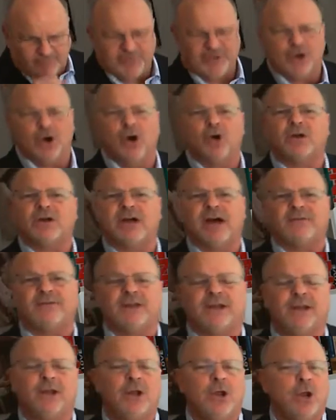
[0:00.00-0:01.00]
the old
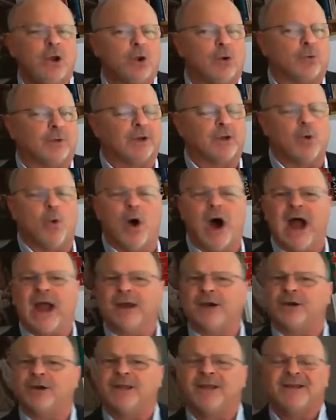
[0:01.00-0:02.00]
covenant
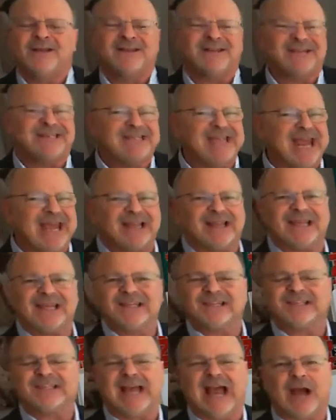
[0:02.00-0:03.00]
required daily
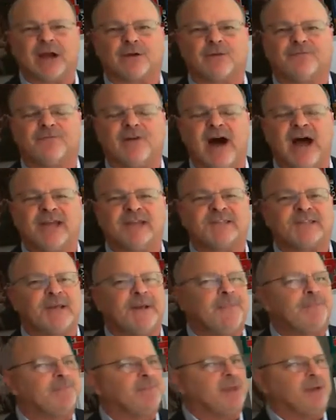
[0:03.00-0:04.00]
sacrifice.
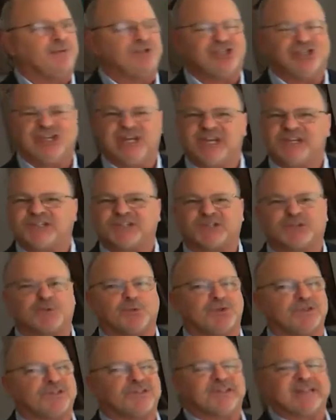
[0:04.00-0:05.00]
Jesus
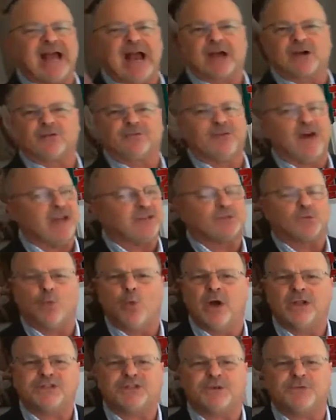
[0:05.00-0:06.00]
was sacrificed
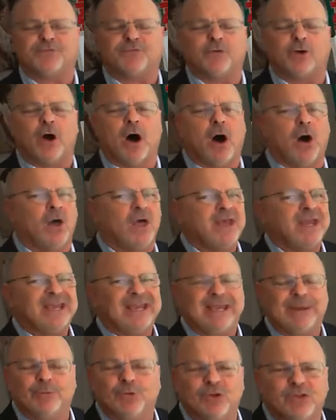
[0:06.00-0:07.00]
once and for all.
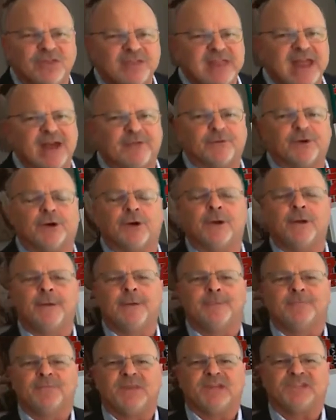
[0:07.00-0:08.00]
He will never
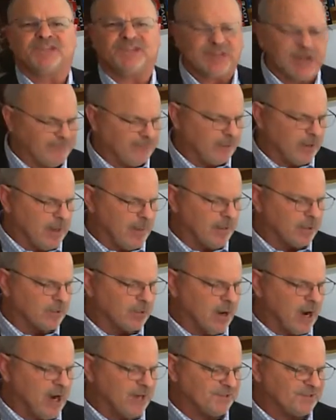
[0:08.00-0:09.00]
suffer on the
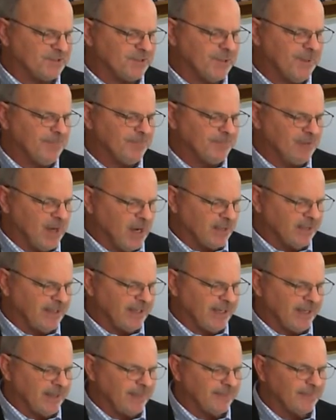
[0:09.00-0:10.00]
cross
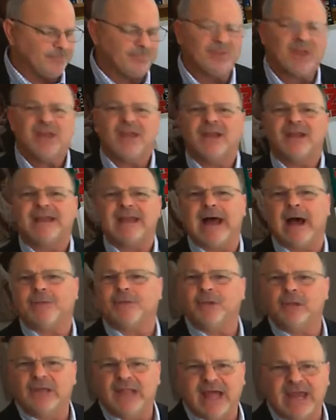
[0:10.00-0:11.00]
again. Now,
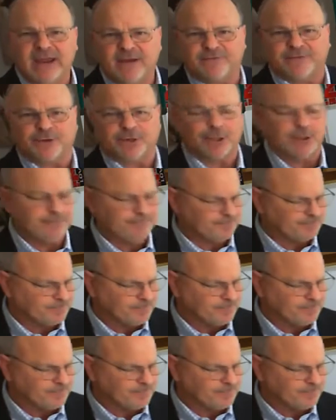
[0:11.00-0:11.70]
the laver